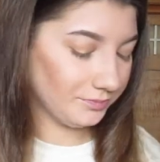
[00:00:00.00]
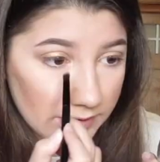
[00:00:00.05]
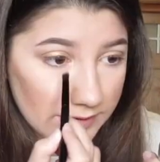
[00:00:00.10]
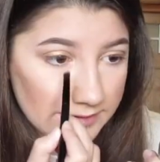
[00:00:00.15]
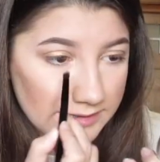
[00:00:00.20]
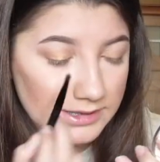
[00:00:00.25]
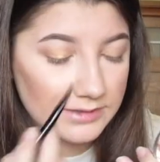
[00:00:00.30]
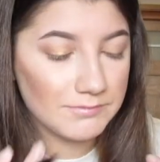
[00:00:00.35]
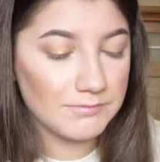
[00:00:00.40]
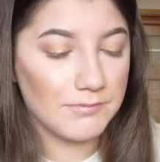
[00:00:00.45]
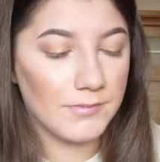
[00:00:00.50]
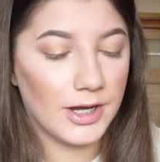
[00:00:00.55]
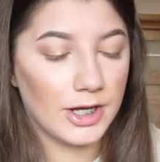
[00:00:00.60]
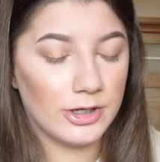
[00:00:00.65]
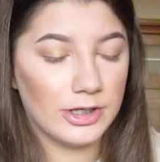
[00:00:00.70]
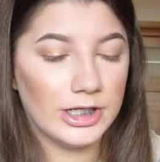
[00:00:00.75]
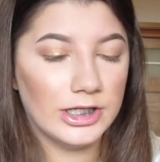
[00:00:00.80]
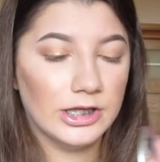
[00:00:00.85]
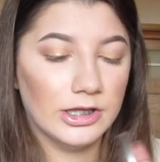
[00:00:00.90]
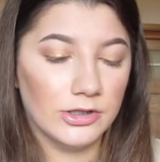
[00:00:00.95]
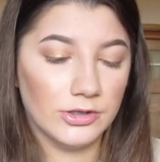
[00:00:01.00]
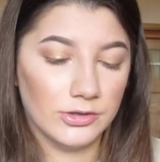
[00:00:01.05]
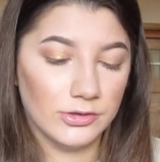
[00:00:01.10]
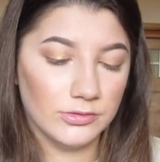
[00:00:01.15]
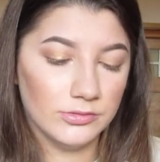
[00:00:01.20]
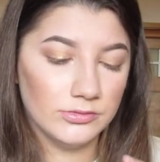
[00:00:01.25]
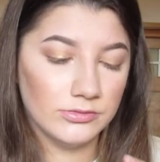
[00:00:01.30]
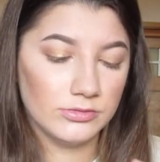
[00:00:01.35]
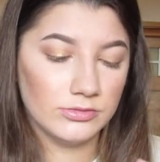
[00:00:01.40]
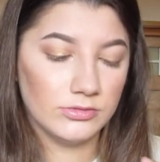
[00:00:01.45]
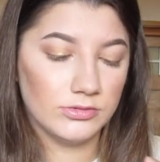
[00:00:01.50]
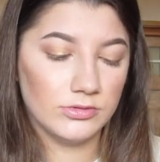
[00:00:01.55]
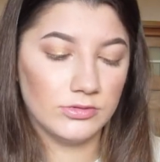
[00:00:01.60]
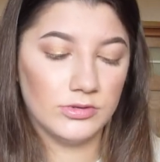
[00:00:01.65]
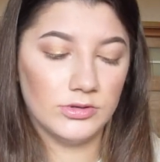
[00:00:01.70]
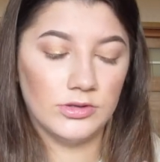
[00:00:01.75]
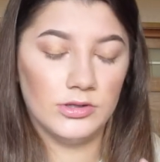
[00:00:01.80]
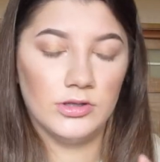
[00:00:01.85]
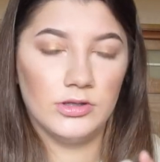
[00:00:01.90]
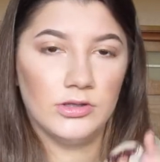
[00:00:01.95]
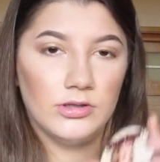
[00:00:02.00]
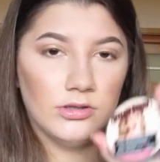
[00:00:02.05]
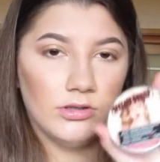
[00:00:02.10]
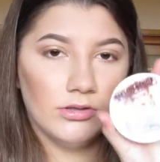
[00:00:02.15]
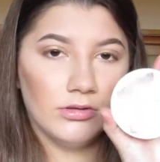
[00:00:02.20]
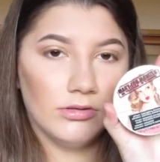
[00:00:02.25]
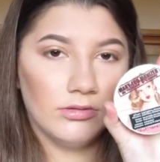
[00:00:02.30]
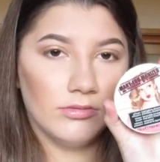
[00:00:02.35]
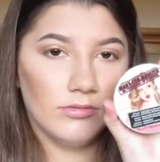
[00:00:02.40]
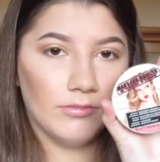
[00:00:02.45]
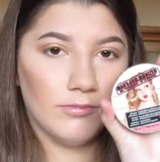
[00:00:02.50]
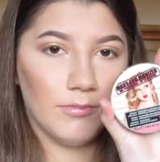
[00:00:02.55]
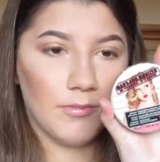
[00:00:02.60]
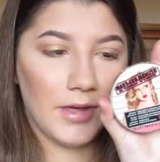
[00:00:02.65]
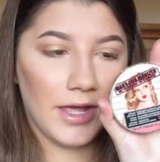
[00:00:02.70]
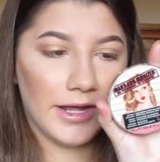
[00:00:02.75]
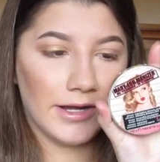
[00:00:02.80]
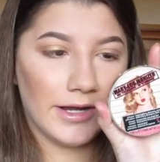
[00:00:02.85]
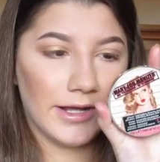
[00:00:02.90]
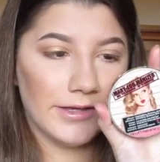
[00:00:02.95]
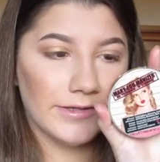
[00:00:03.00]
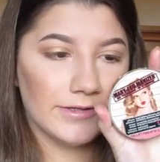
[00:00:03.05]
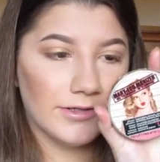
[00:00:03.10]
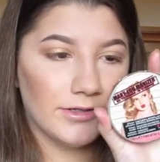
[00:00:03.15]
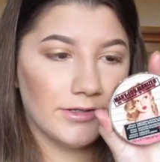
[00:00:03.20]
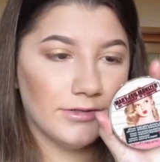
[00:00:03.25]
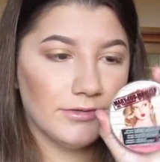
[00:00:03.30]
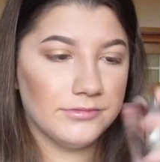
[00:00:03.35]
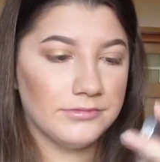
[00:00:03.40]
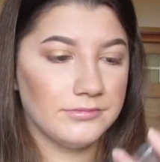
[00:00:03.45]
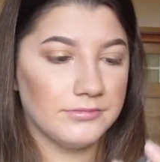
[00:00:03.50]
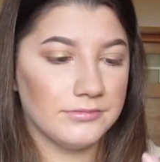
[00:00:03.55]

This is Mary Lou Manizer.